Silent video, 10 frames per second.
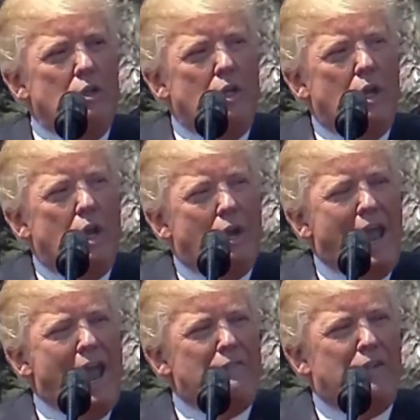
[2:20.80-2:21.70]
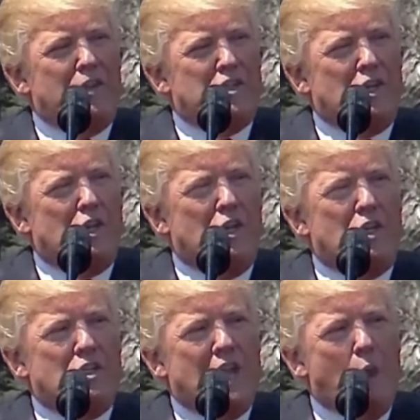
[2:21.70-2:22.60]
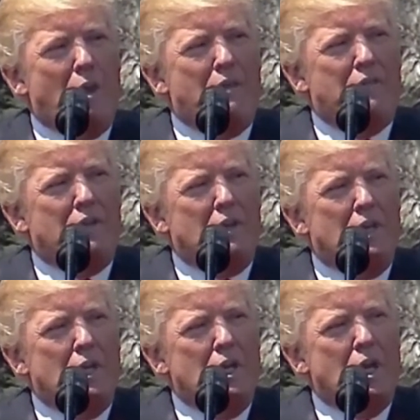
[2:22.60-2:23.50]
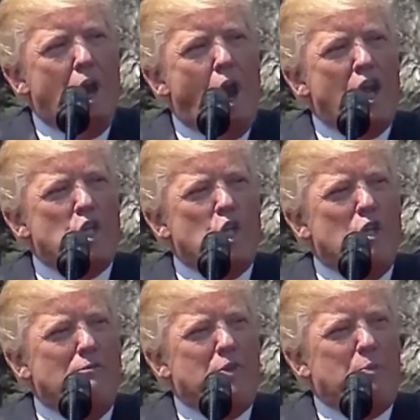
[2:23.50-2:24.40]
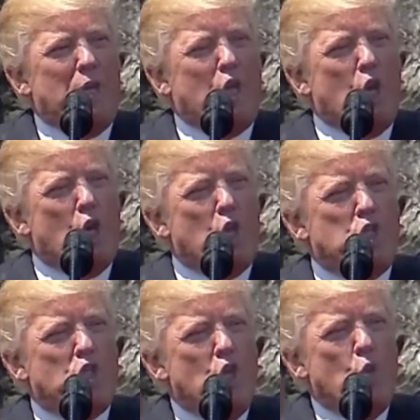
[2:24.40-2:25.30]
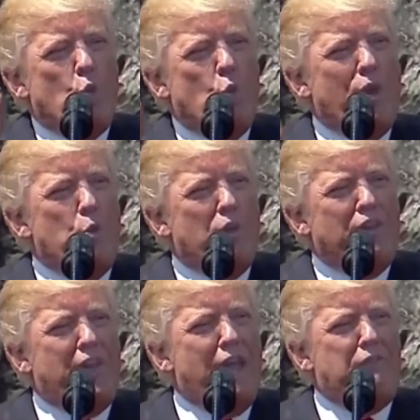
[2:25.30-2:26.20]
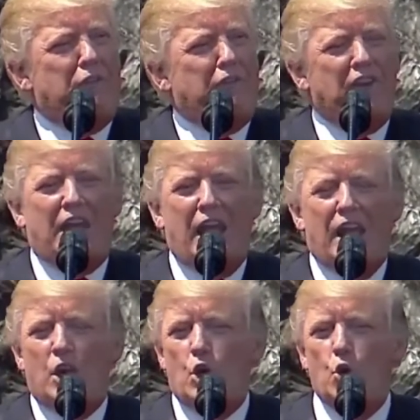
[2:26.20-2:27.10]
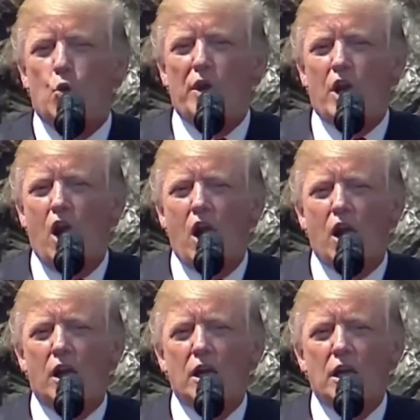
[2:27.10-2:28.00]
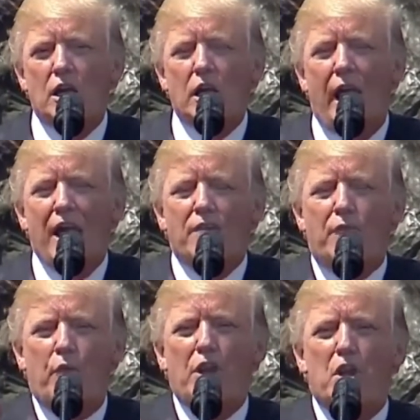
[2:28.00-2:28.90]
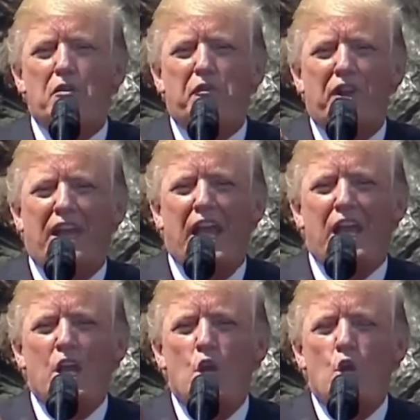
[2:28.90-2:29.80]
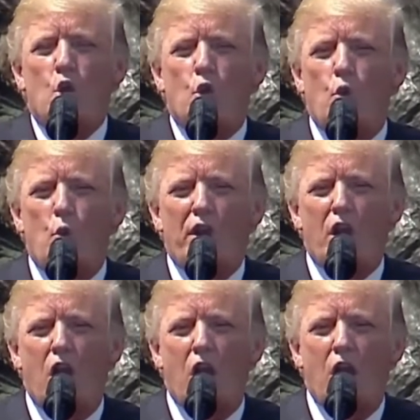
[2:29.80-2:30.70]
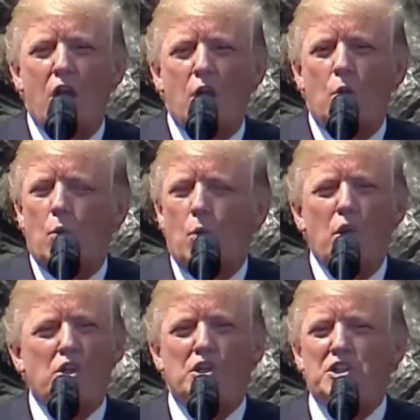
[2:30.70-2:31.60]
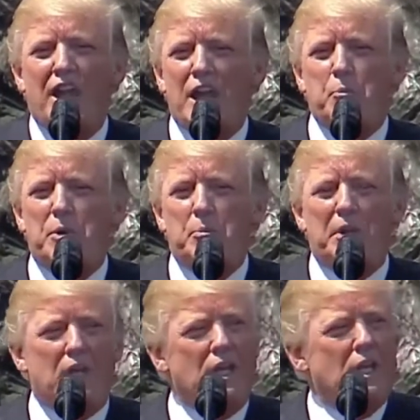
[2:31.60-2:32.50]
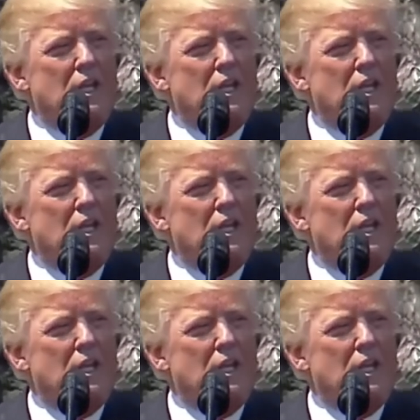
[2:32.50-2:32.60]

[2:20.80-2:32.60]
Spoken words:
Our adversaries, however, are doomed because we will never forget who we are. And if we don't forget who we are, we just can't be beaten.